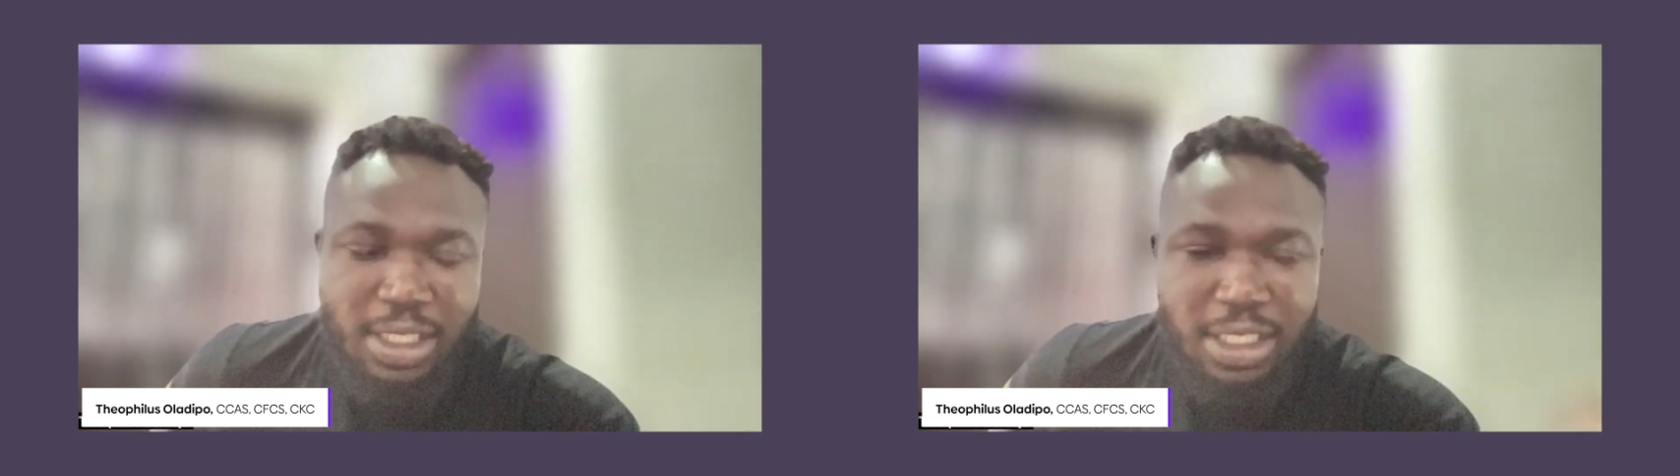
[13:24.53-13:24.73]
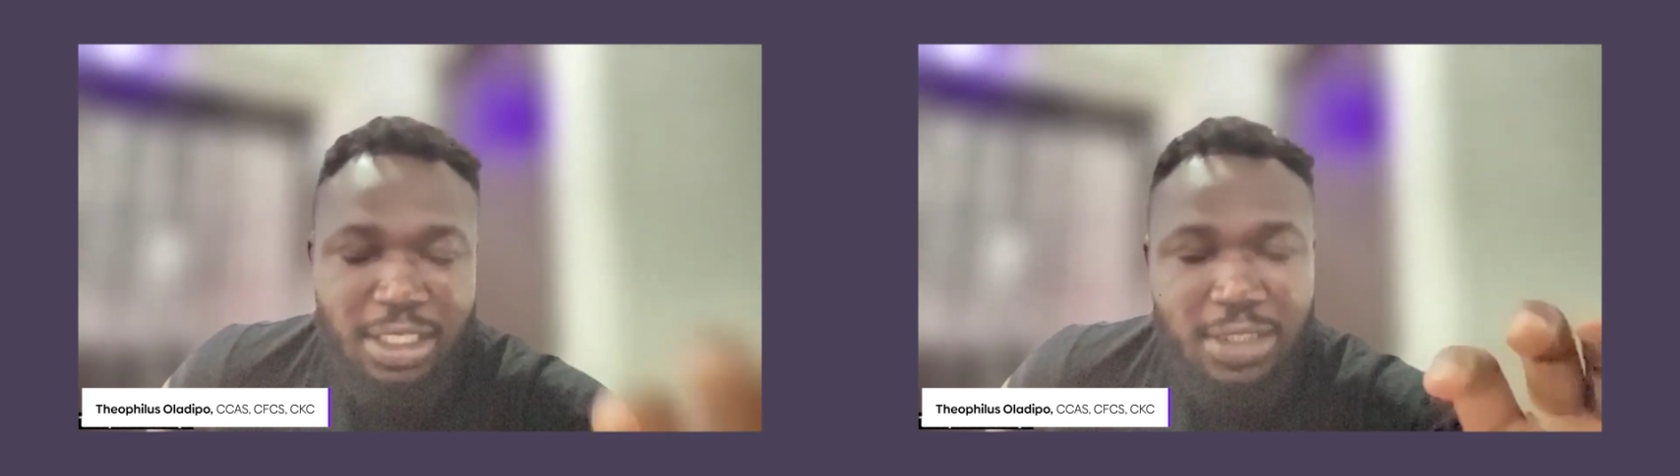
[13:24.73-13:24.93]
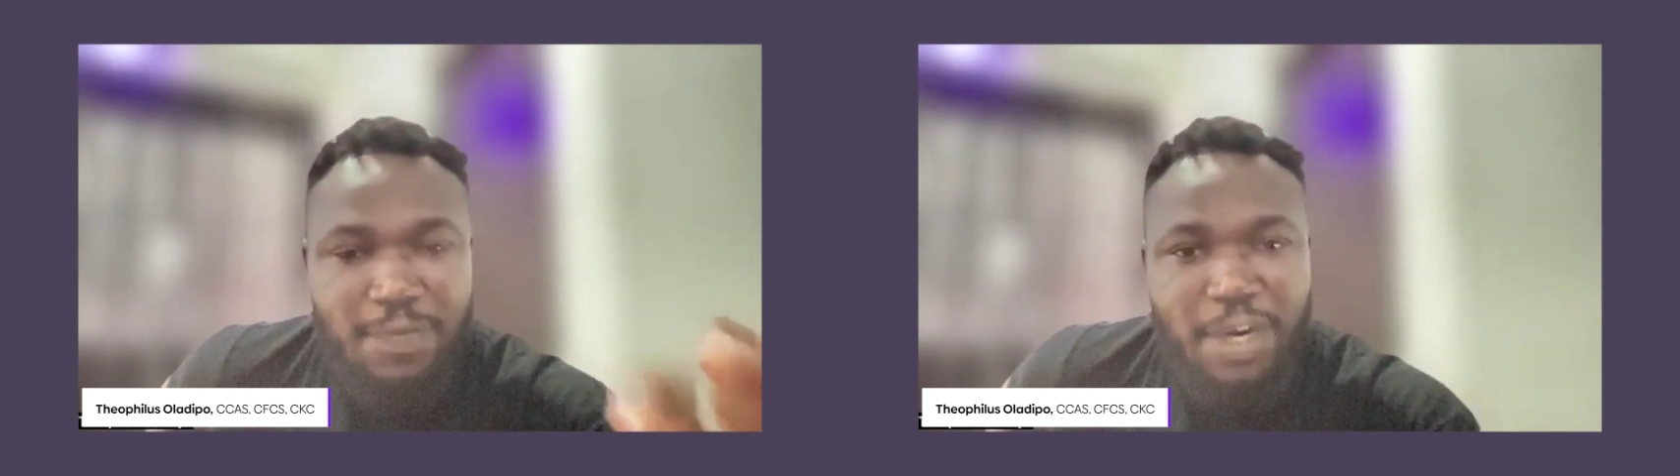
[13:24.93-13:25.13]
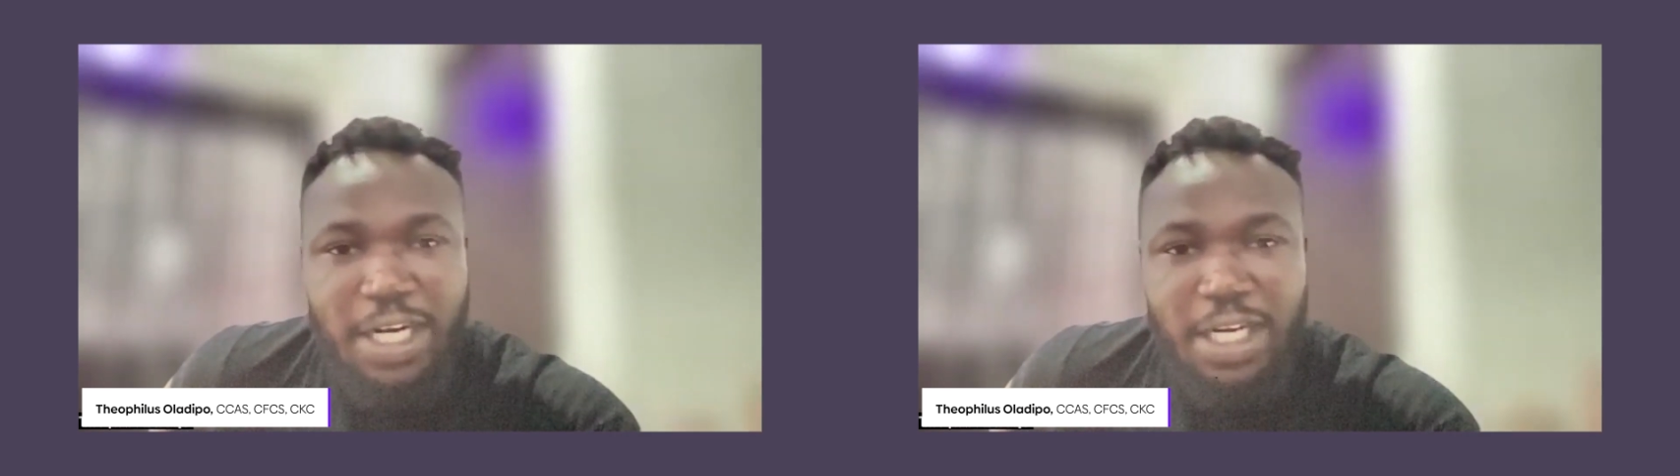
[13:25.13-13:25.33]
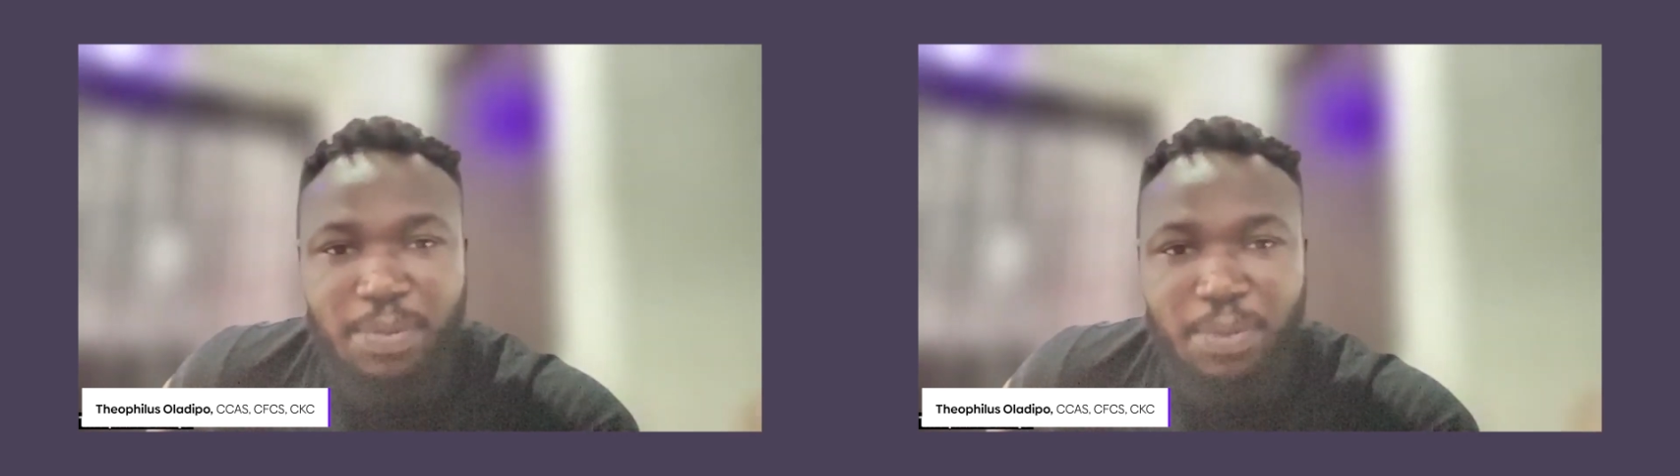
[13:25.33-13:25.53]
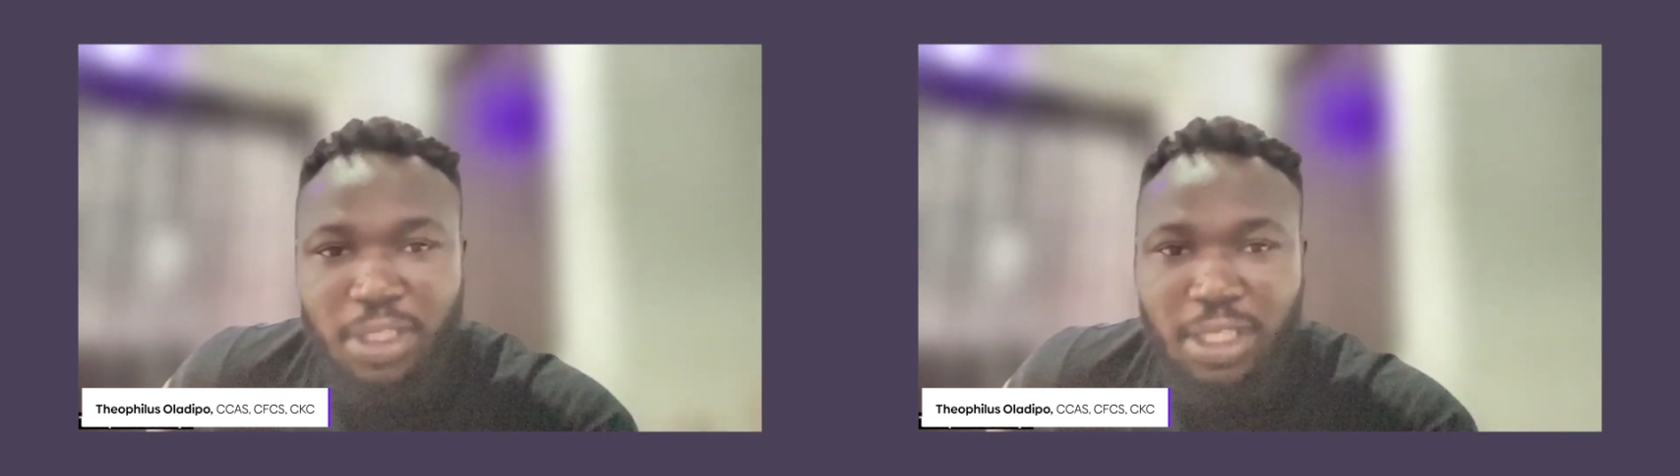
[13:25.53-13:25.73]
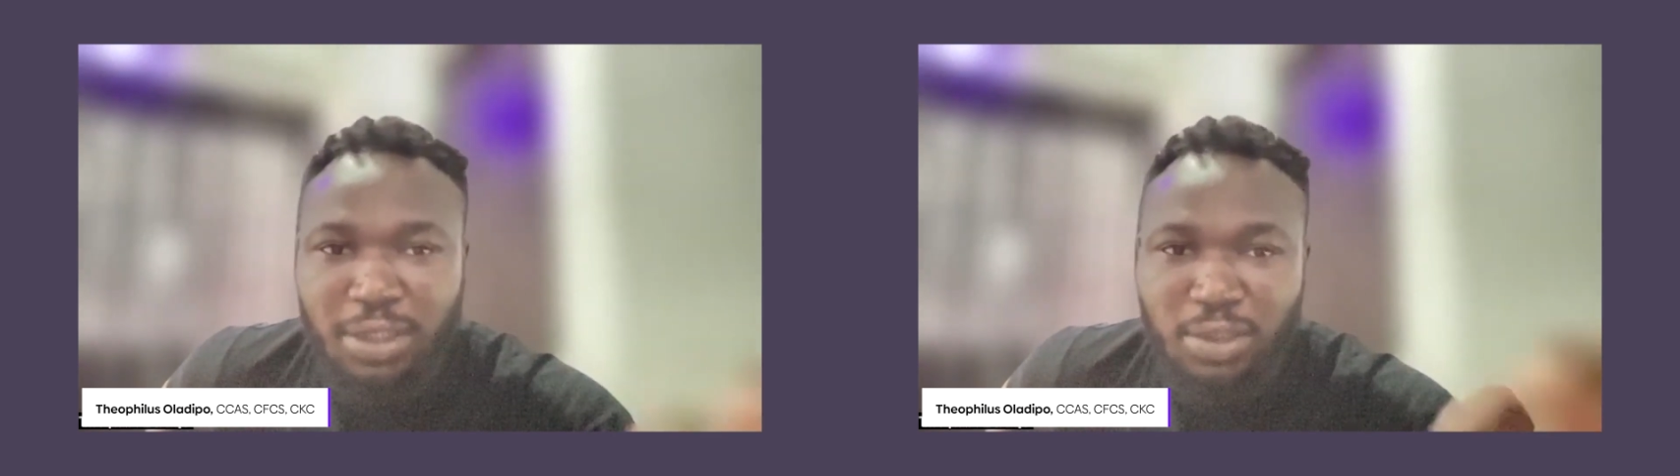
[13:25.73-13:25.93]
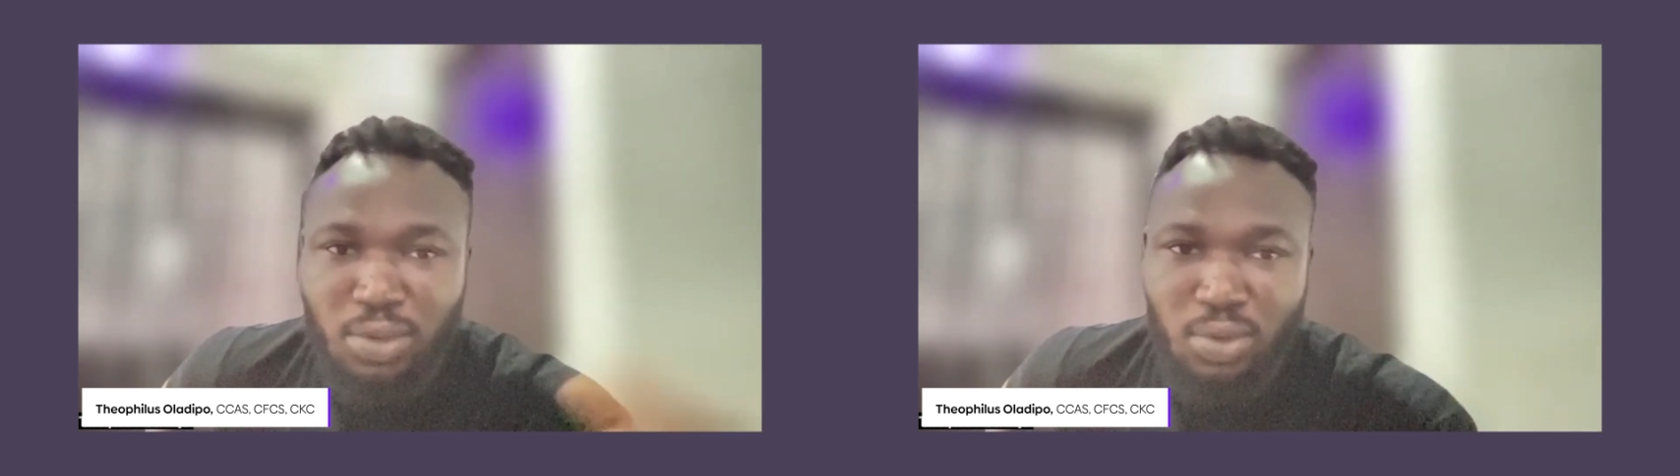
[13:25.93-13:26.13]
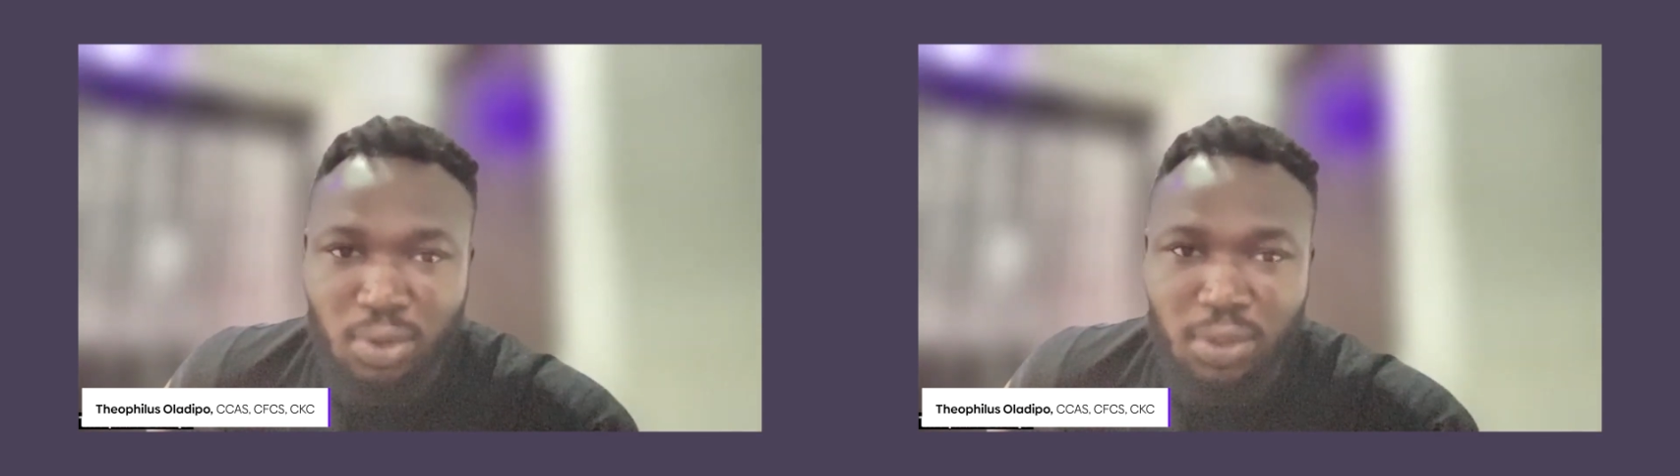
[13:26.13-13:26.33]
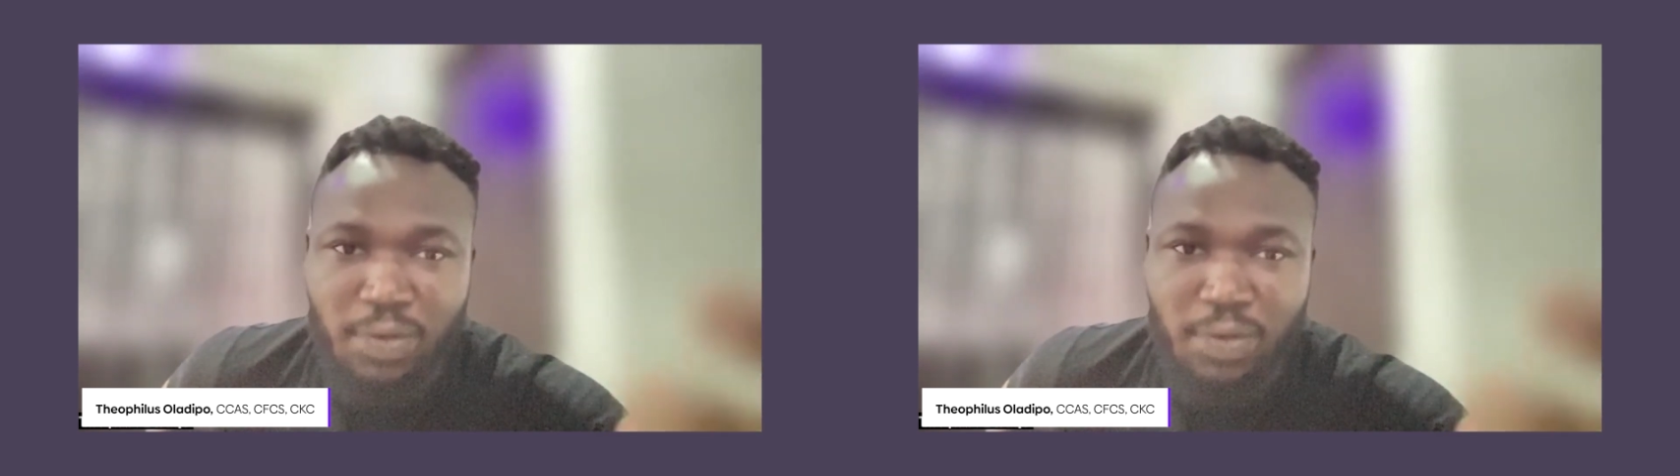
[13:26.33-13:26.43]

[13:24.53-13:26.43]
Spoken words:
it's very important to note